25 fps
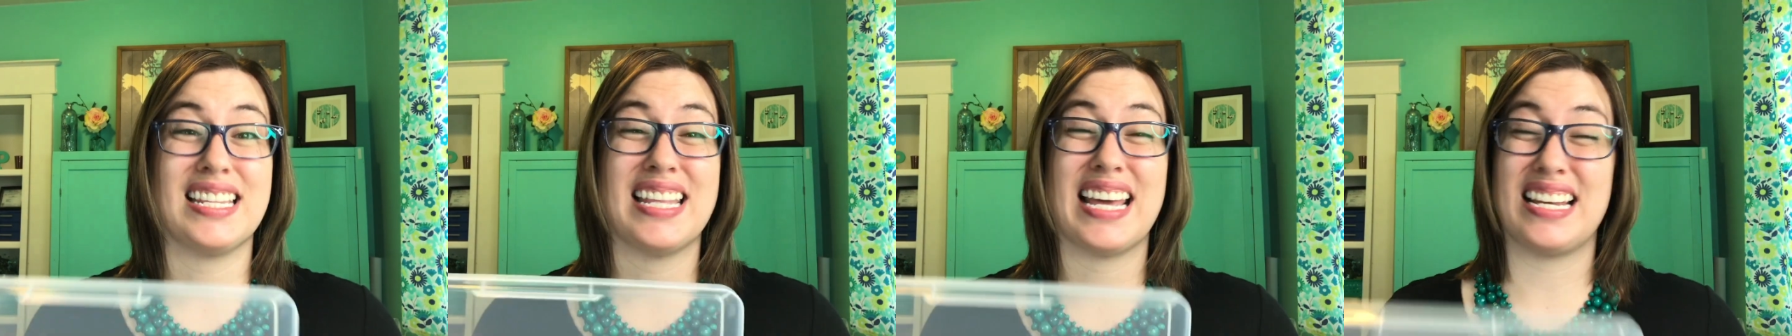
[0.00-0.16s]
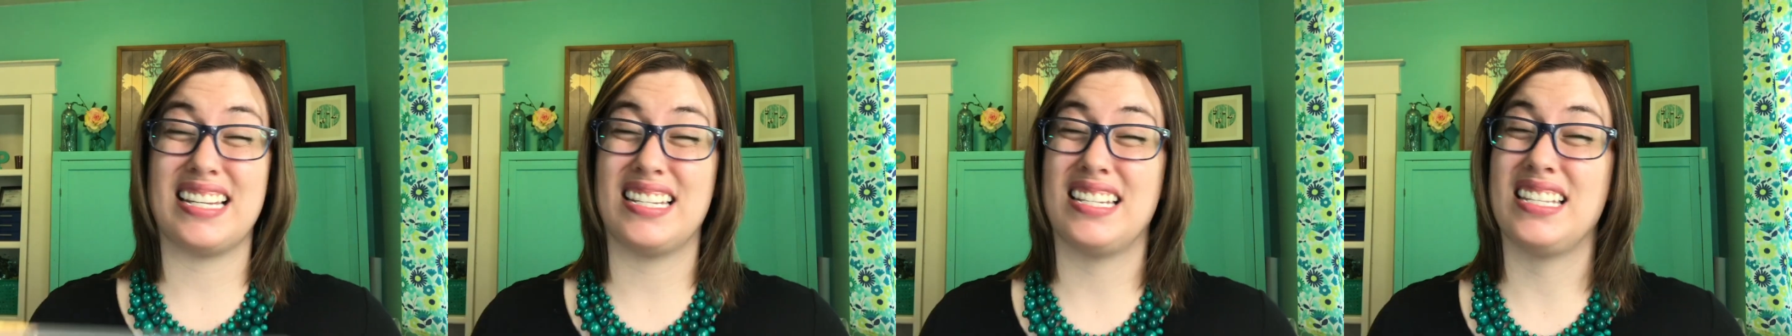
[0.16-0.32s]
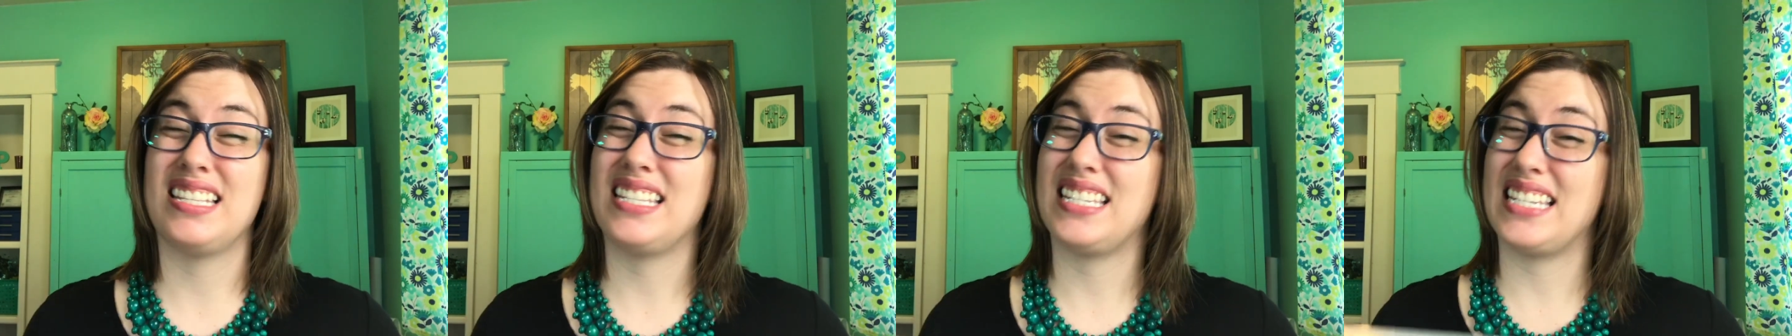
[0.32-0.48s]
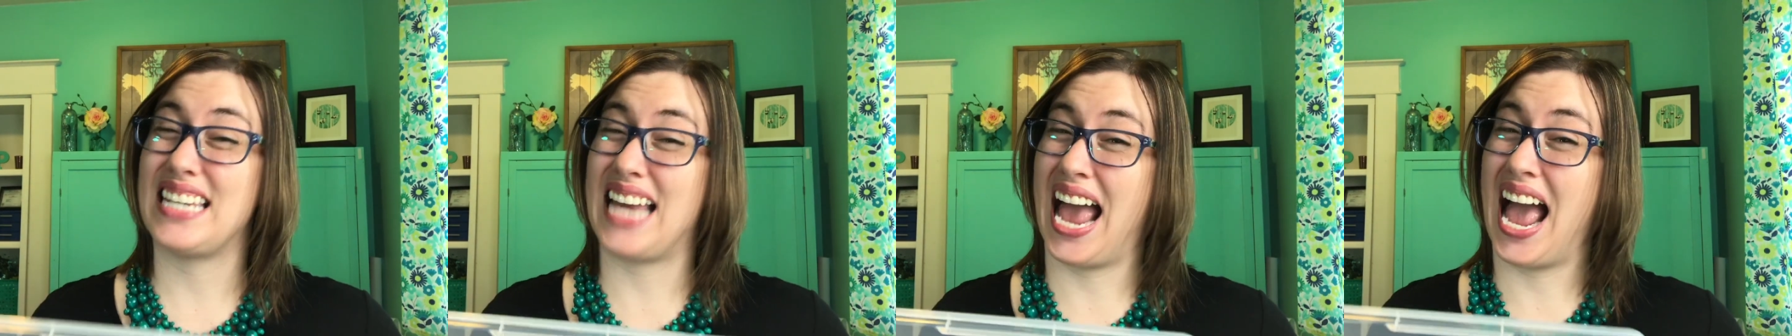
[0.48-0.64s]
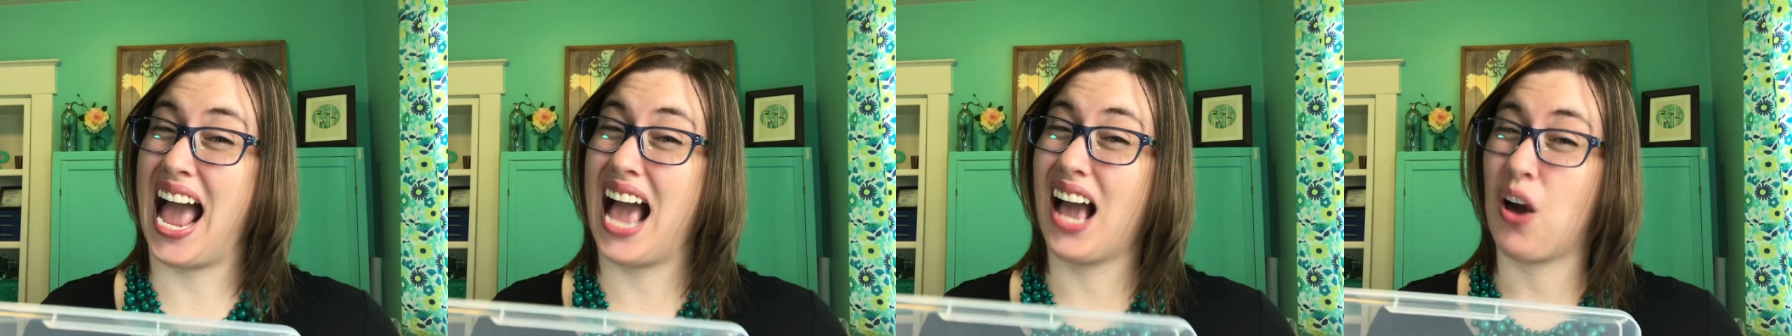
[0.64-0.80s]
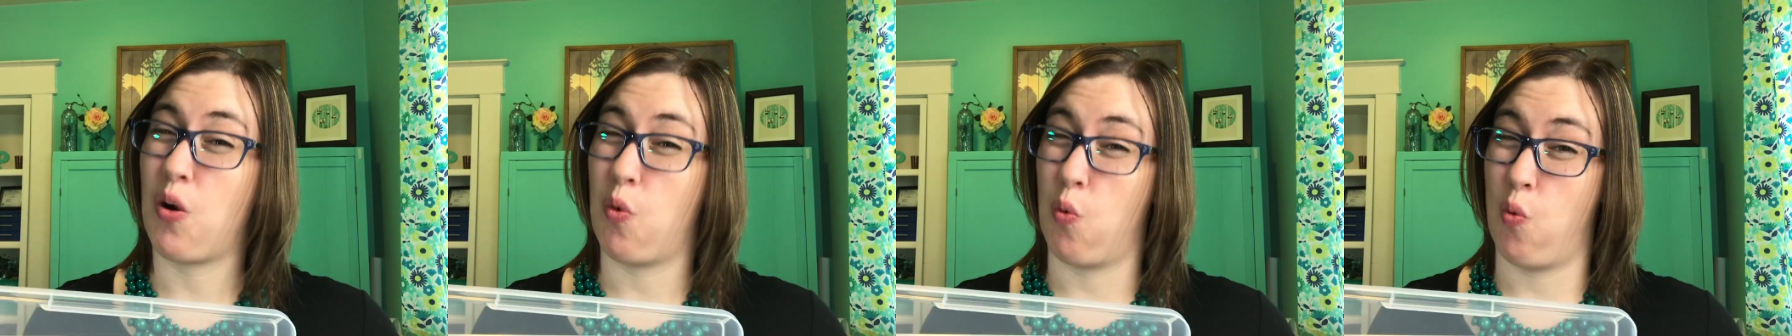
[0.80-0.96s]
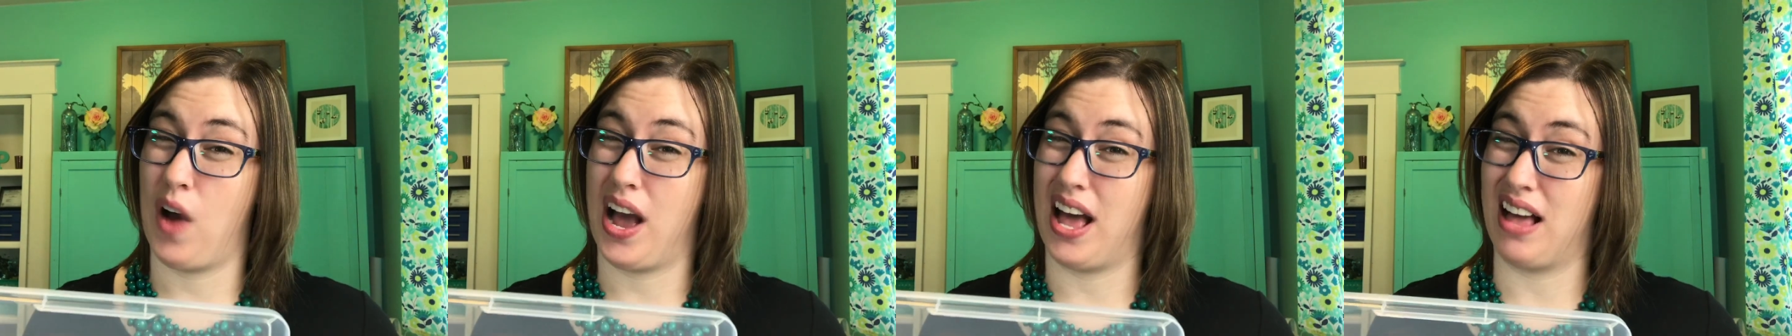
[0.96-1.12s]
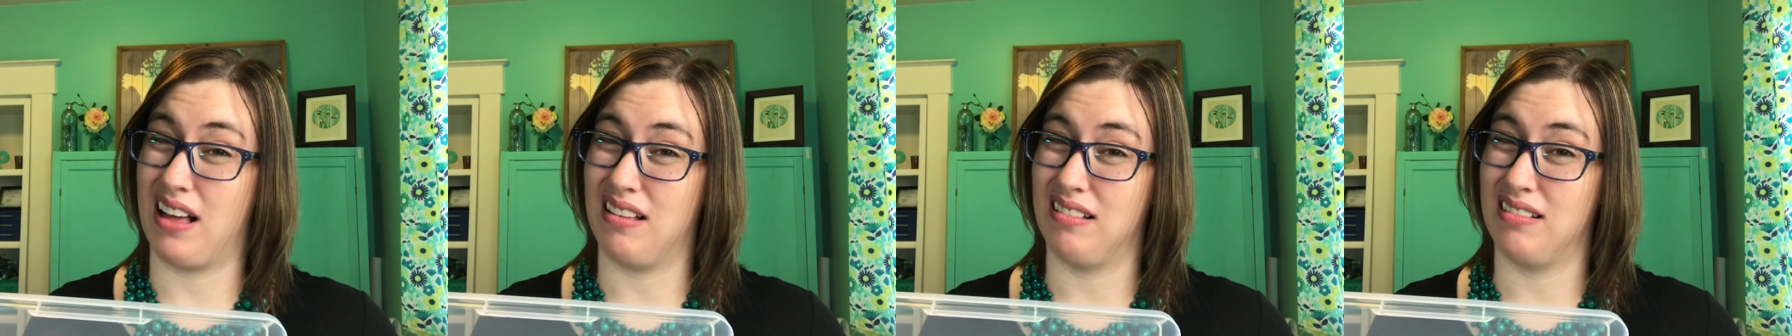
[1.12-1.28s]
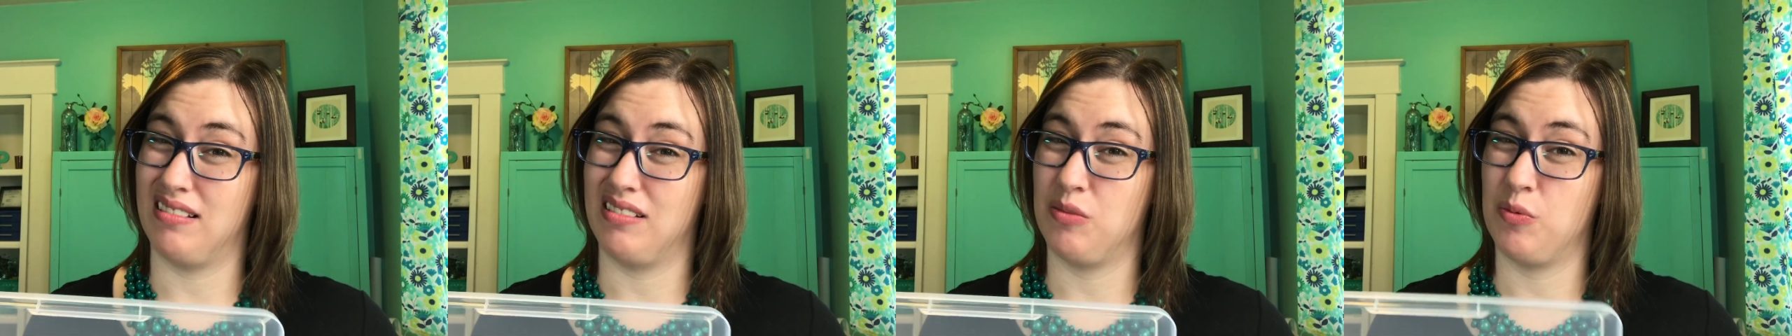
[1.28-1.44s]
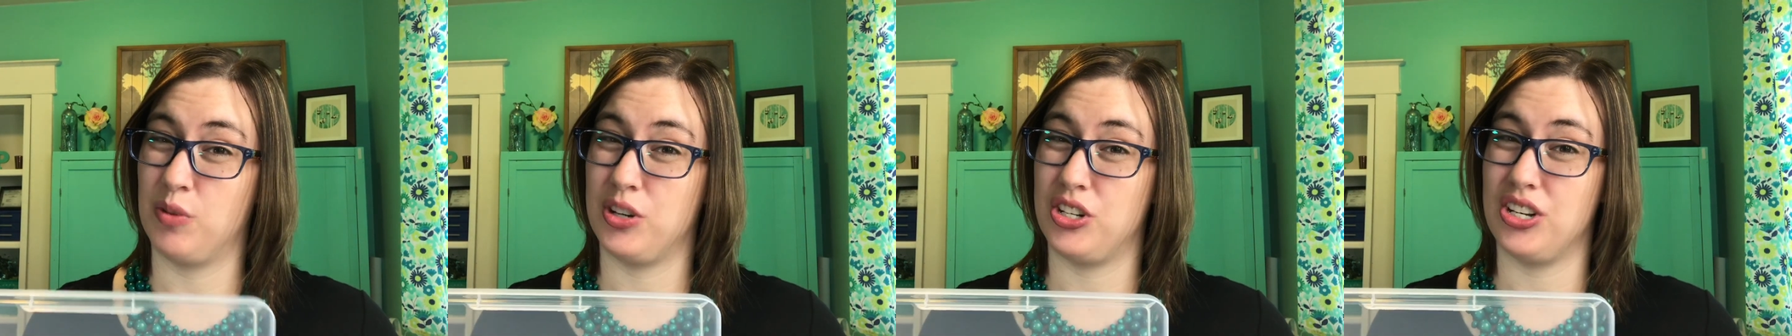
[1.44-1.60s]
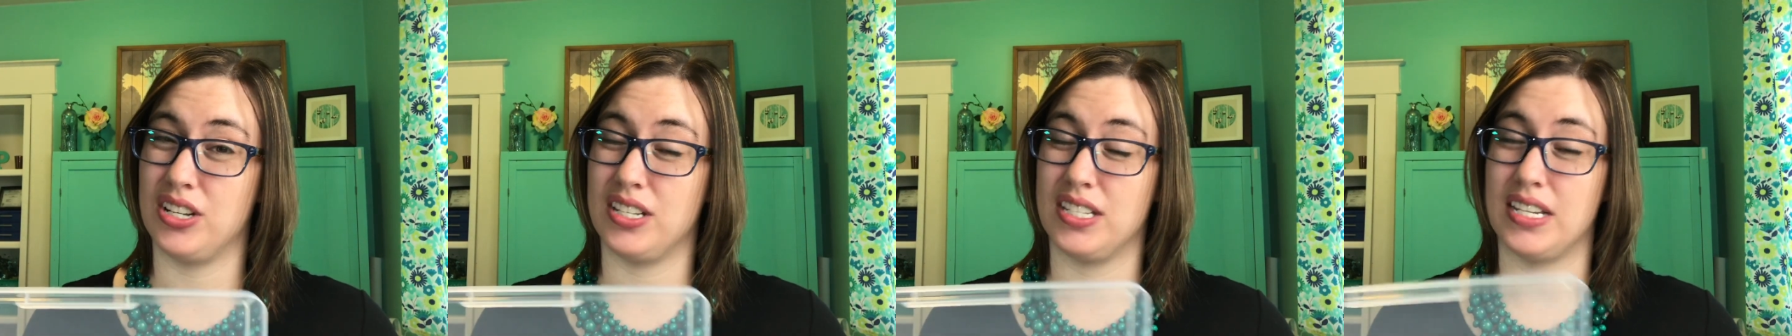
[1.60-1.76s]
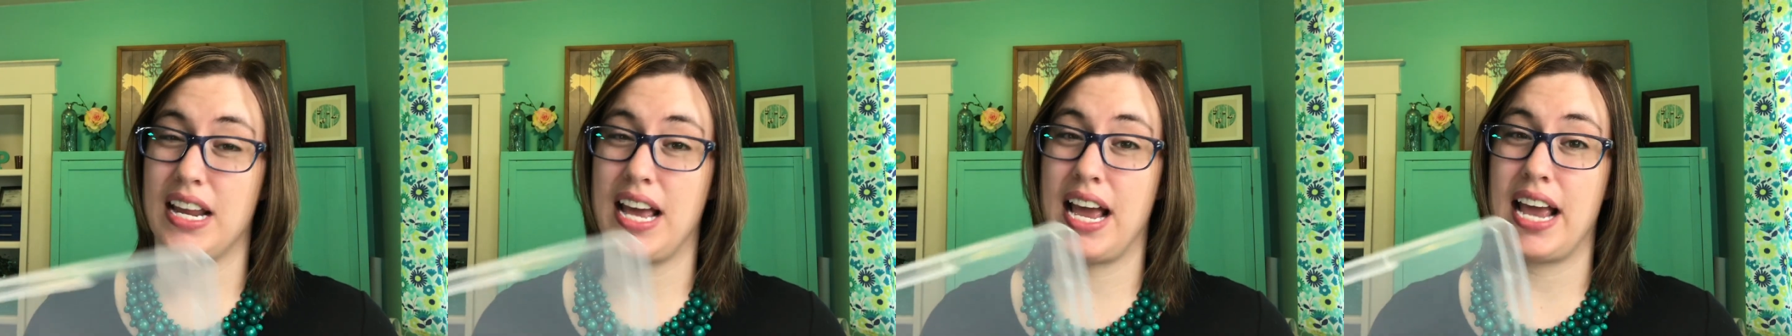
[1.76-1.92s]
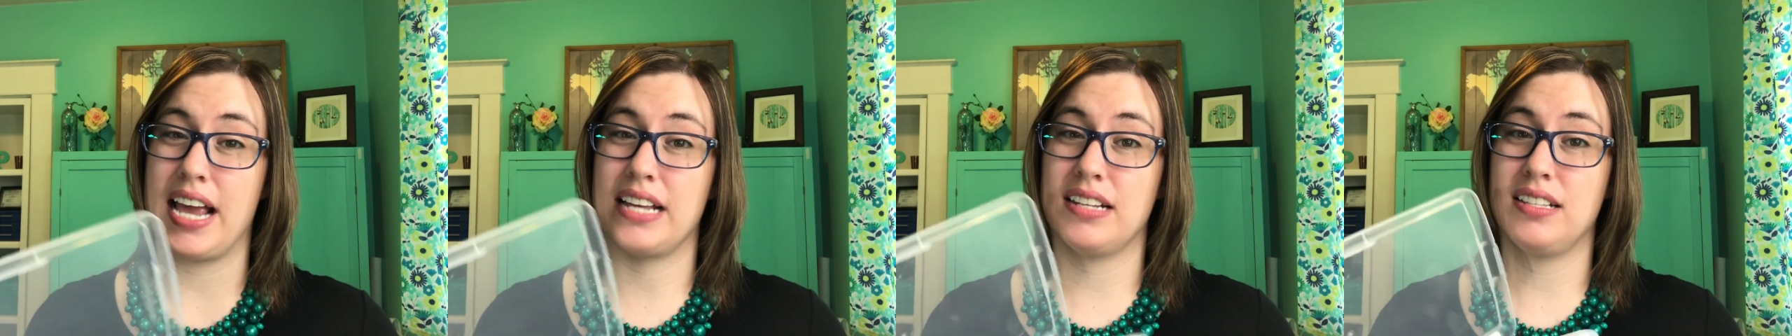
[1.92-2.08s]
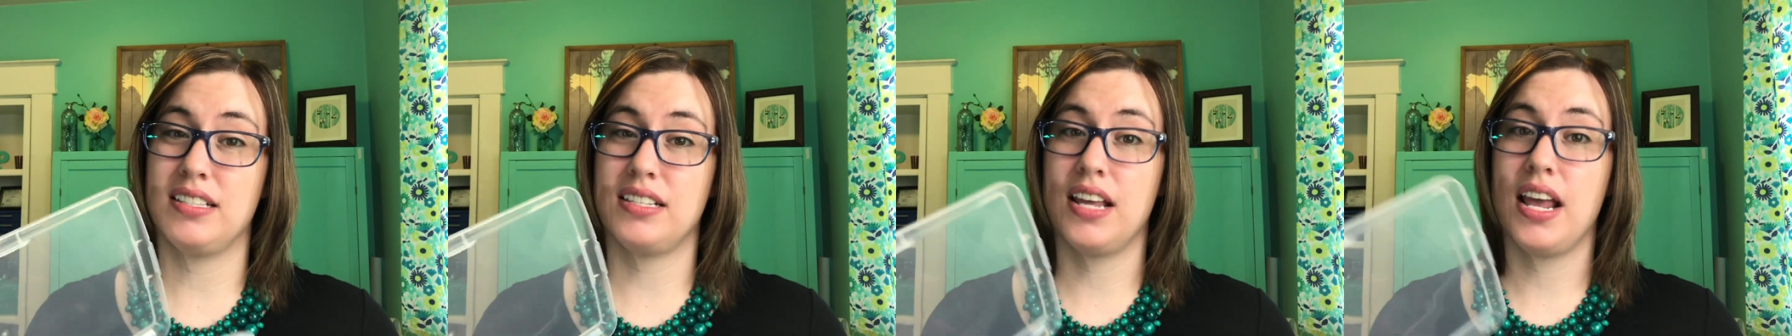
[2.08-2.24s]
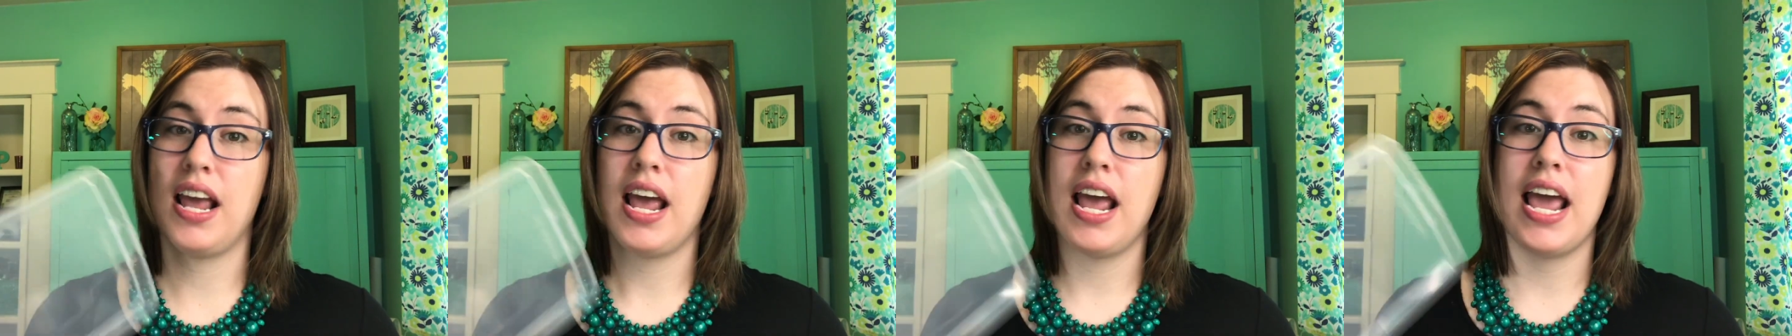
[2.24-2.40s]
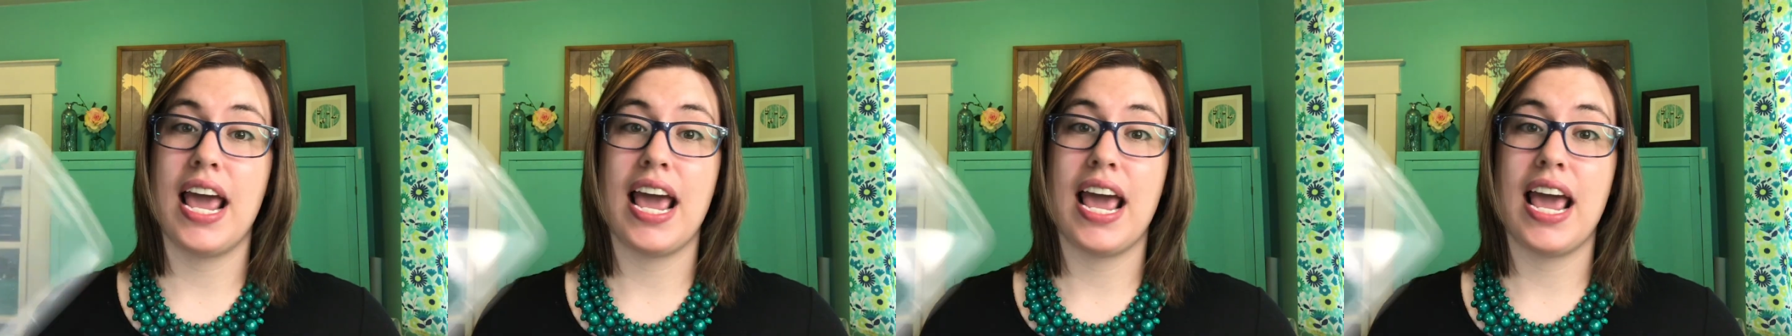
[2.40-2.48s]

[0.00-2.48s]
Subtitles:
They stack well, which is nice,